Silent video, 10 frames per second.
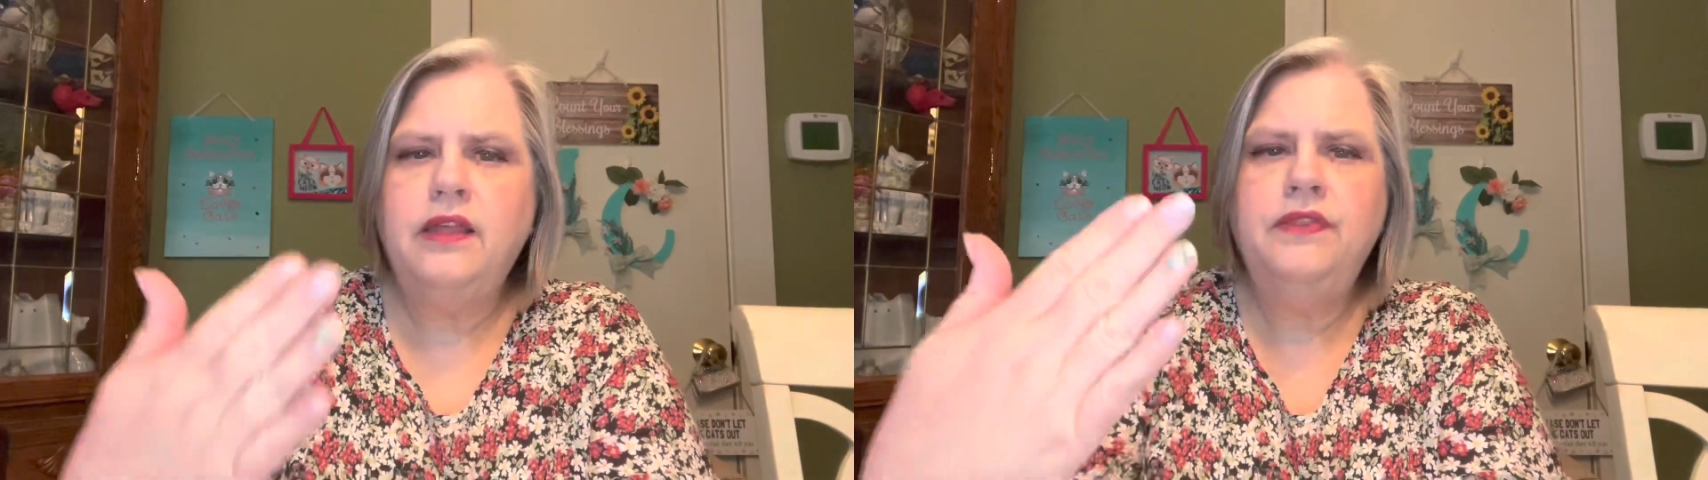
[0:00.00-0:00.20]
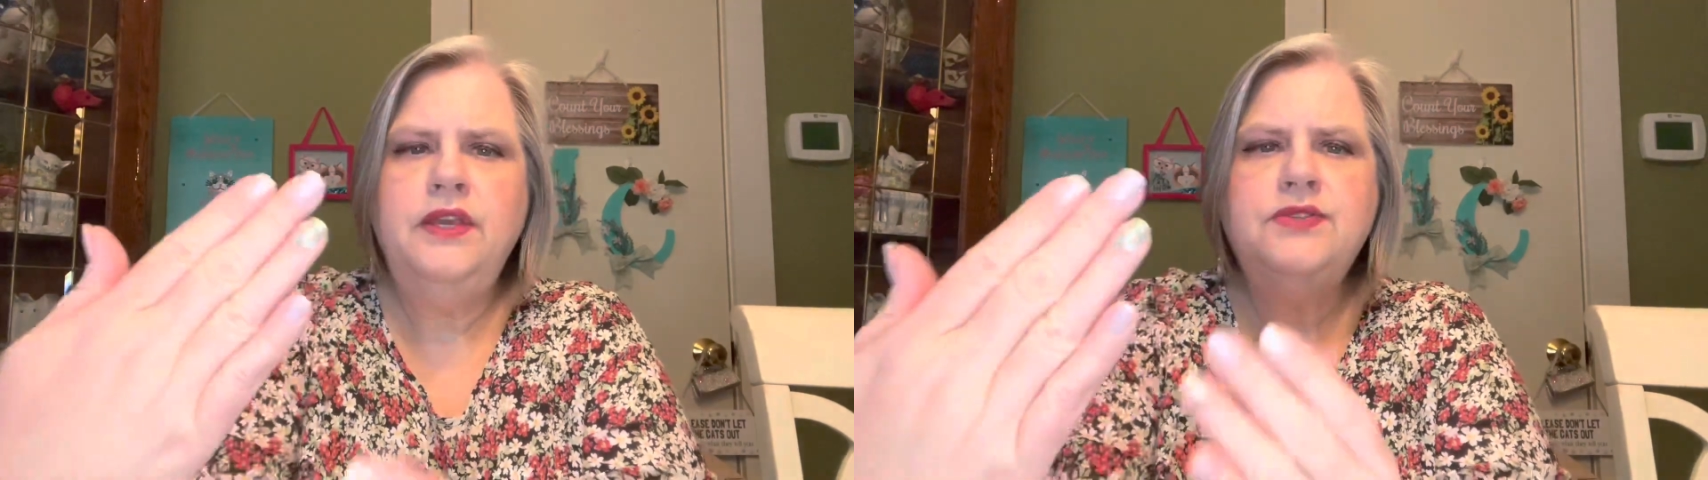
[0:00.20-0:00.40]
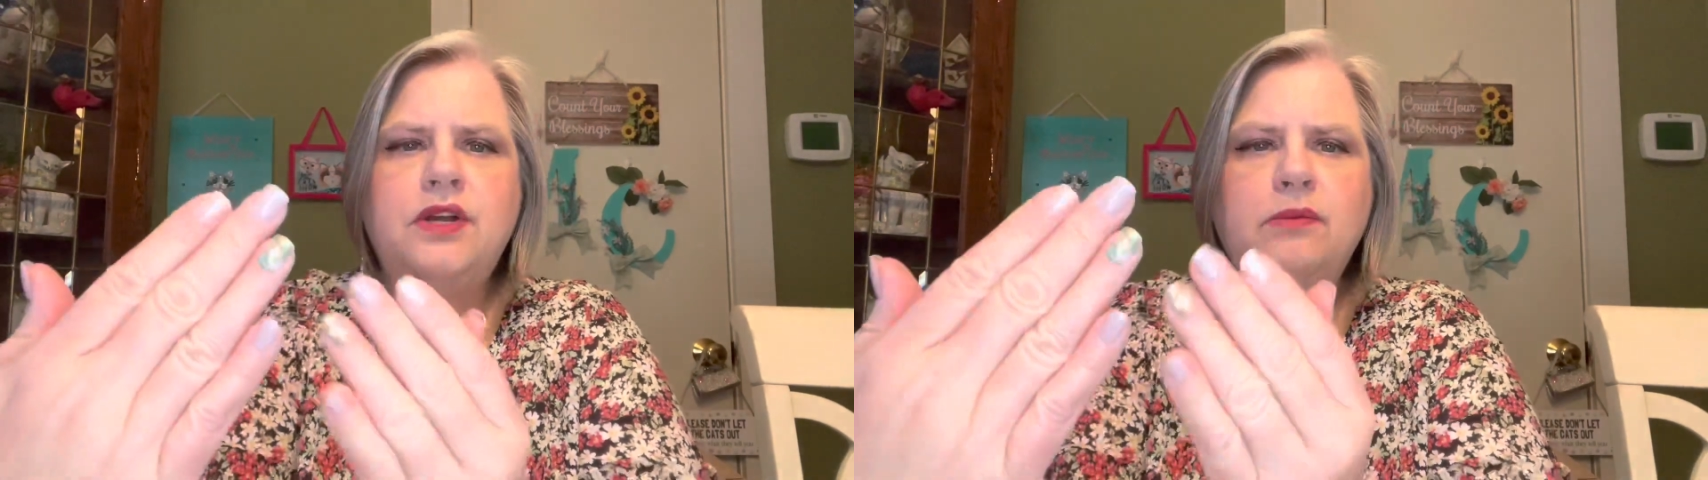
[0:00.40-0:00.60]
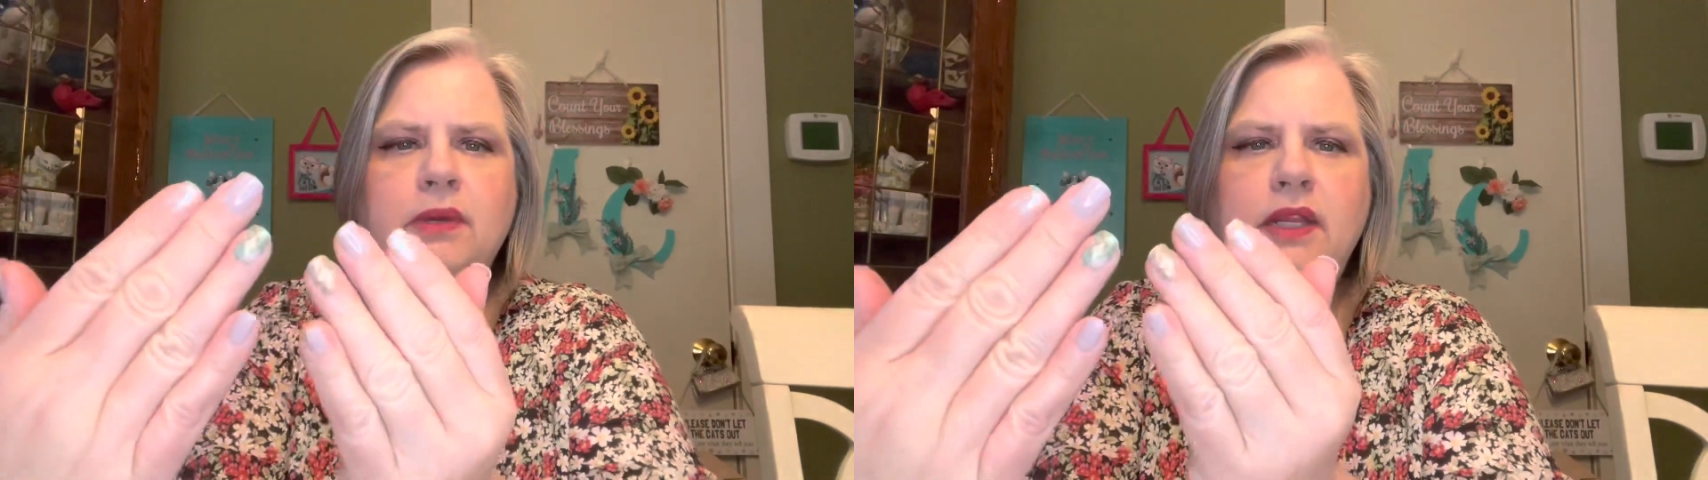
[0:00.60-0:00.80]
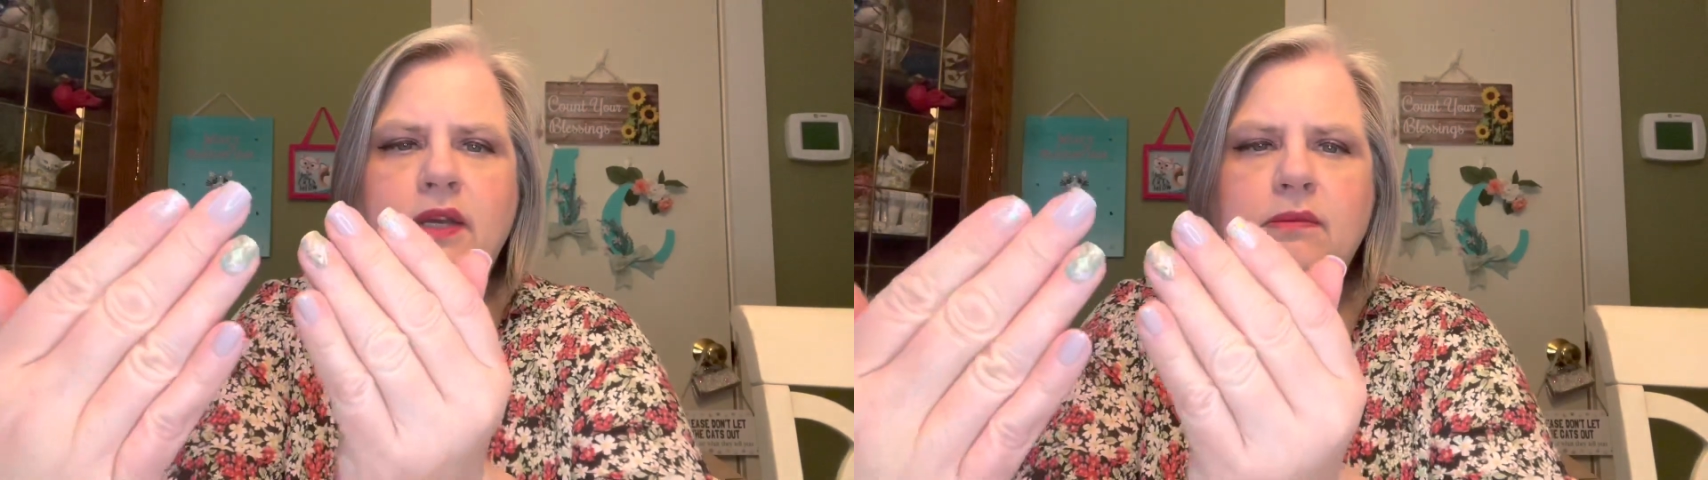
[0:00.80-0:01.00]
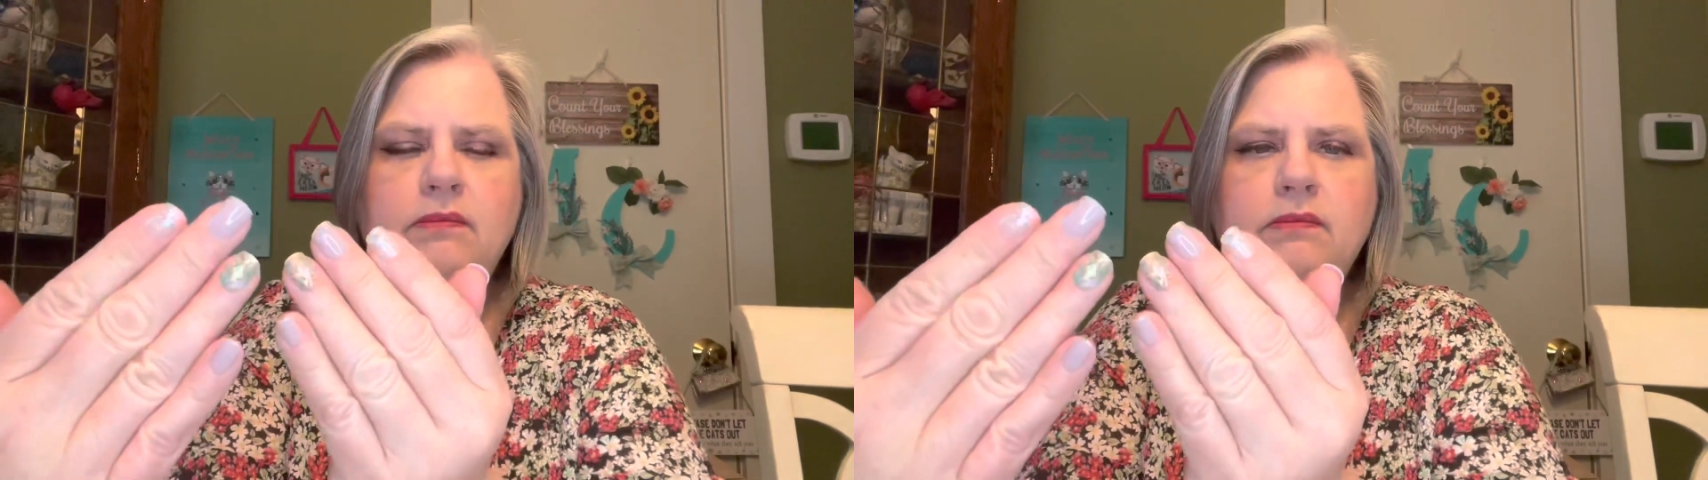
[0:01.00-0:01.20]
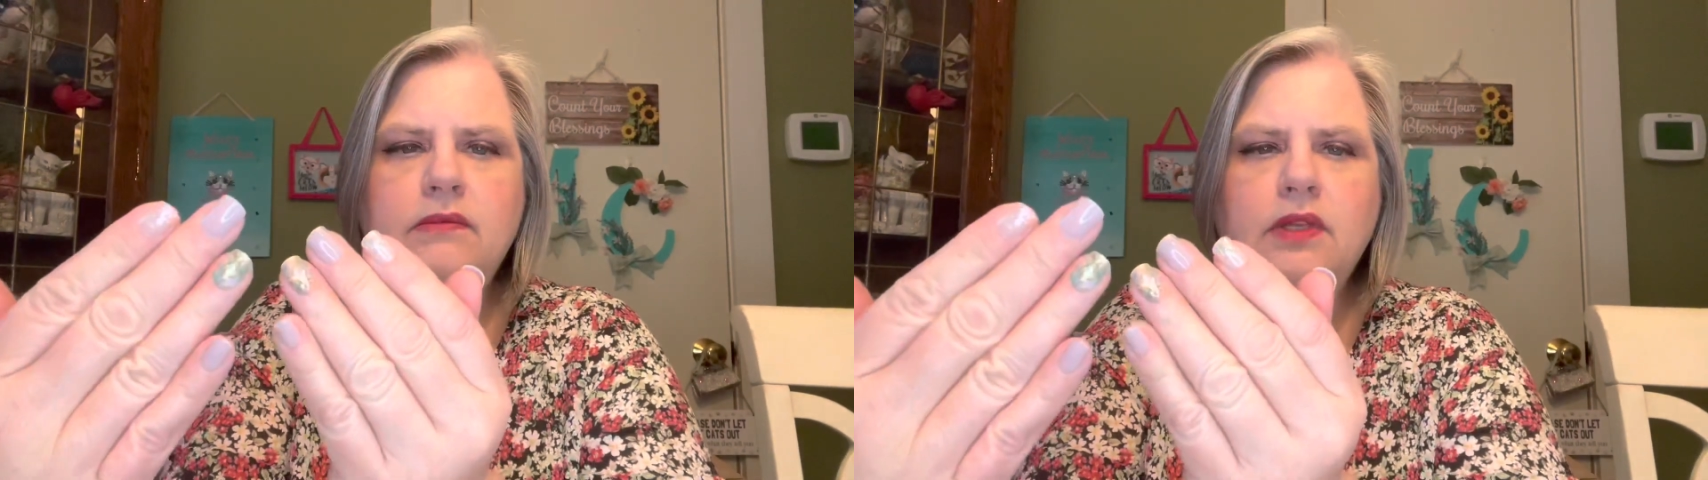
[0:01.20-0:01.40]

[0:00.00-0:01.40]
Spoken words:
these are medium.